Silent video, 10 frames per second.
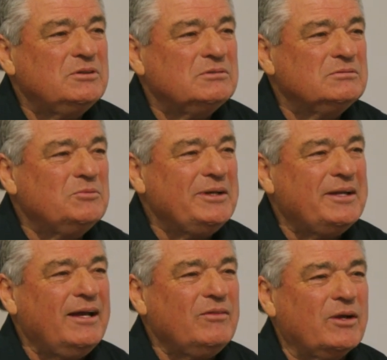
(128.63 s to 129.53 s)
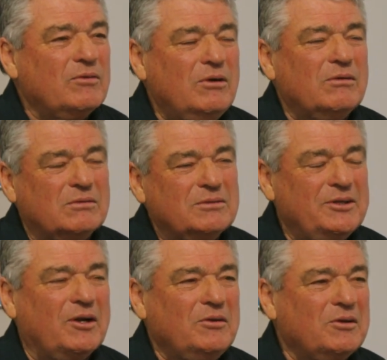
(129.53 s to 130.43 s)
Well, went down there. Well,
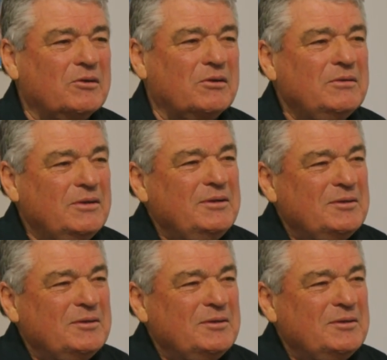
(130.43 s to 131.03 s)
you know, you got to